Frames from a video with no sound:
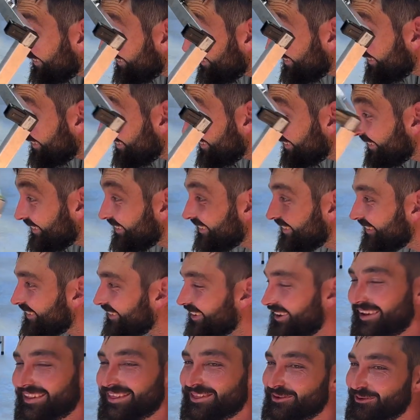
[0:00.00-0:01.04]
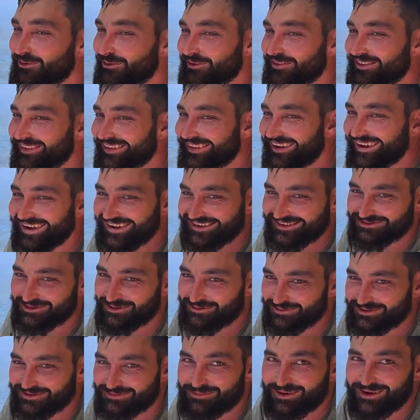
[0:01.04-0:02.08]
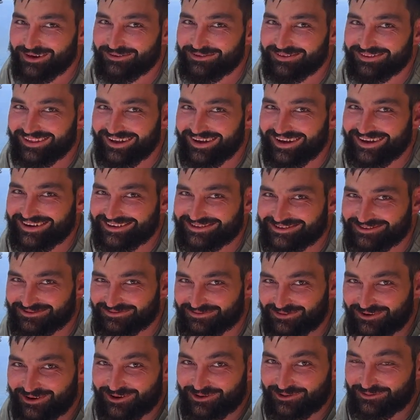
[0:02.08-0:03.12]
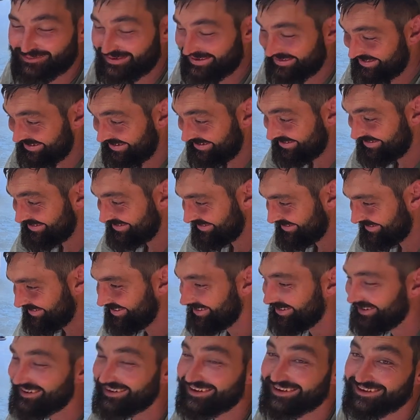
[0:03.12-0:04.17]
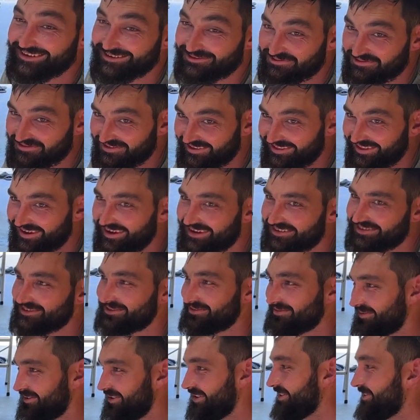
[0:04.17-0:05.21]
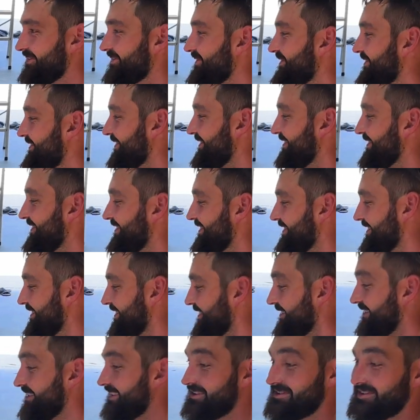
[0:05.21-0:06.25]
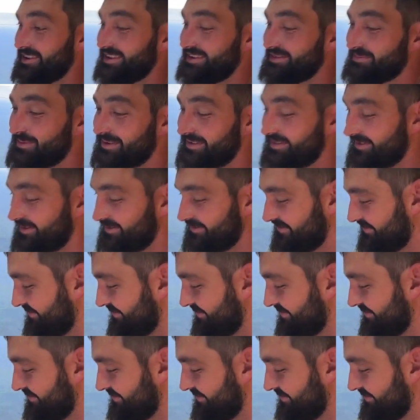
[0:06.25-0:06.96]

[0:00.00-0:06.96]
I thought the last one was my last and final, but this is the last and final. I did to myself.